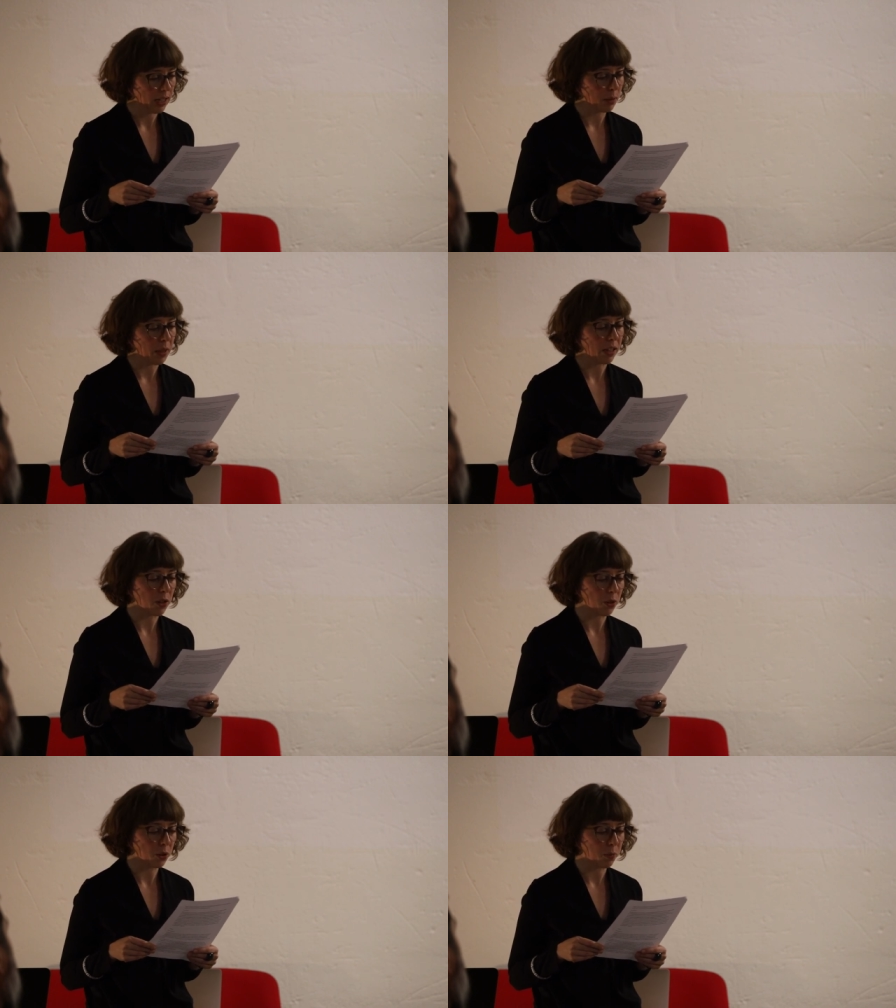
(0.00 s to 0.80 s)
is
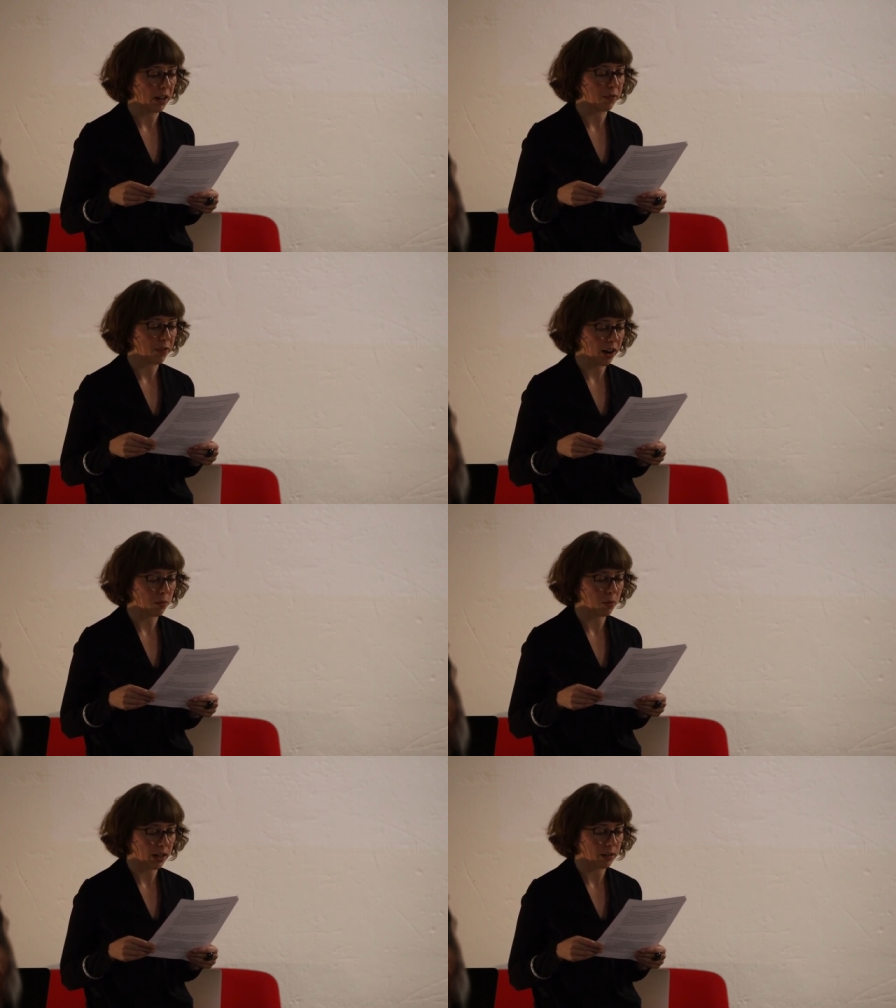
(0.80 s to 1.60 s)
being used by
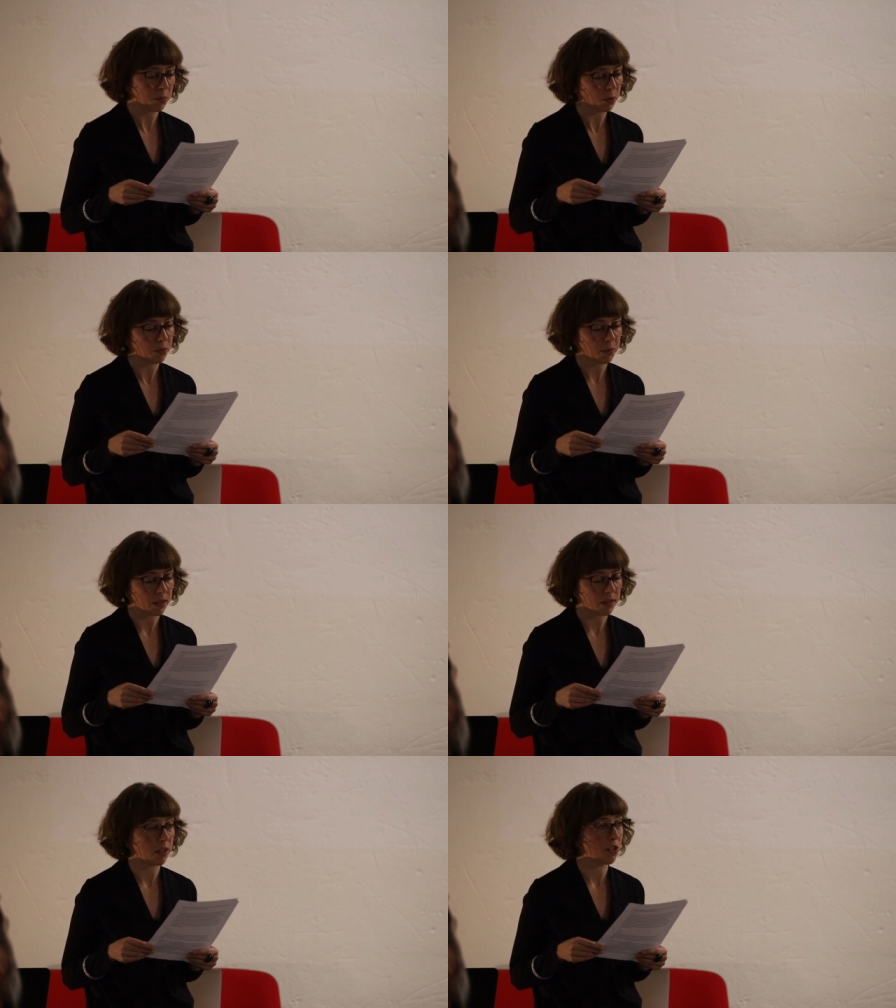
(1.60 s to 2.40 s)
far-right
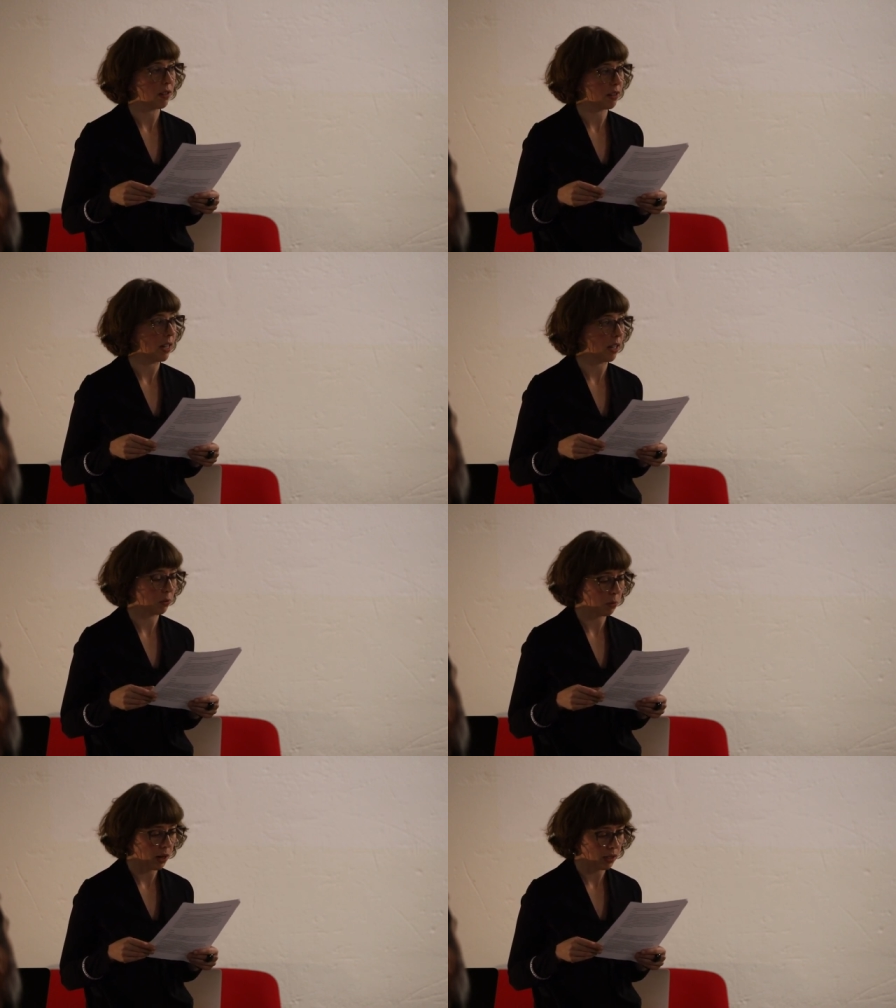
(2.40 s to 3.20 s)
movements such as the
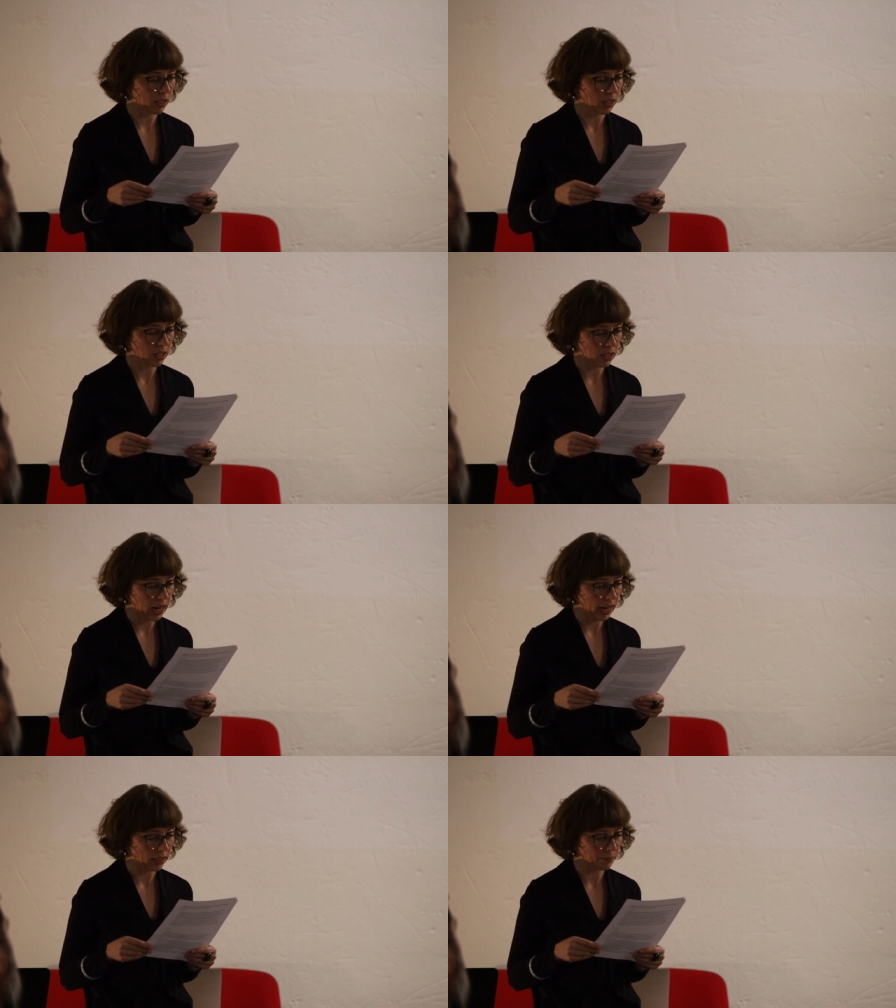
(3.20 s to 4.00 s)
Right
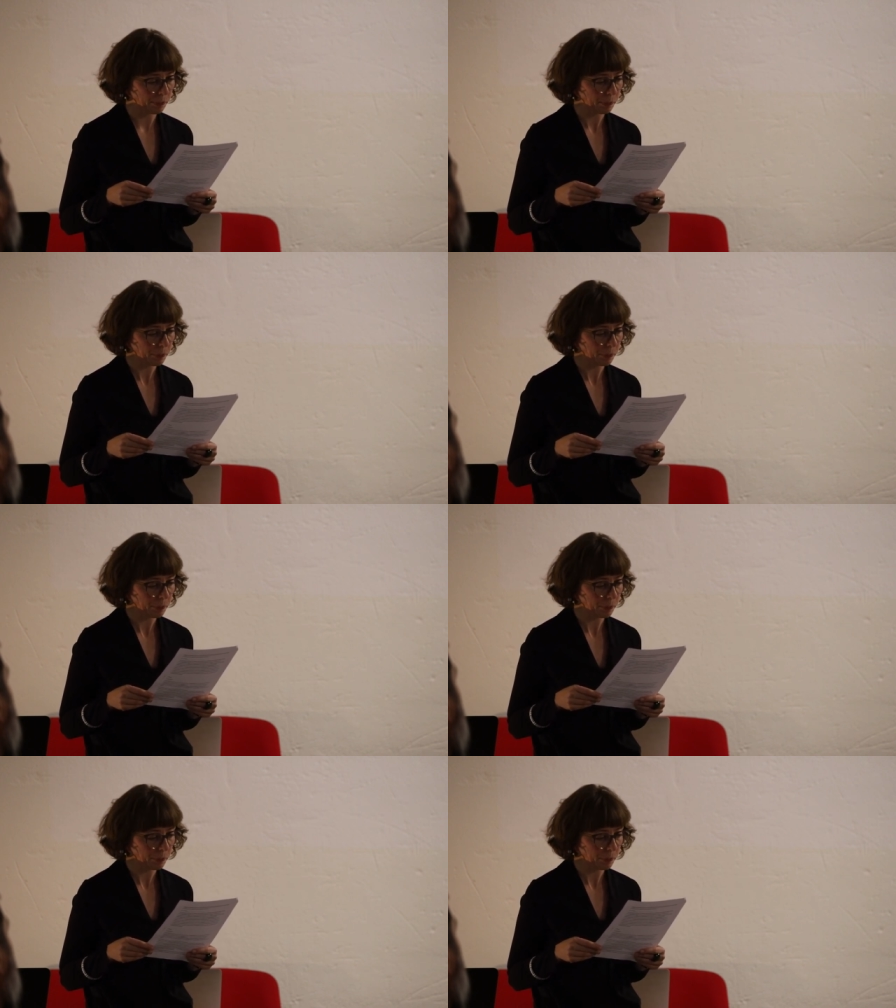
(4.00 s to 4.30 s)
today.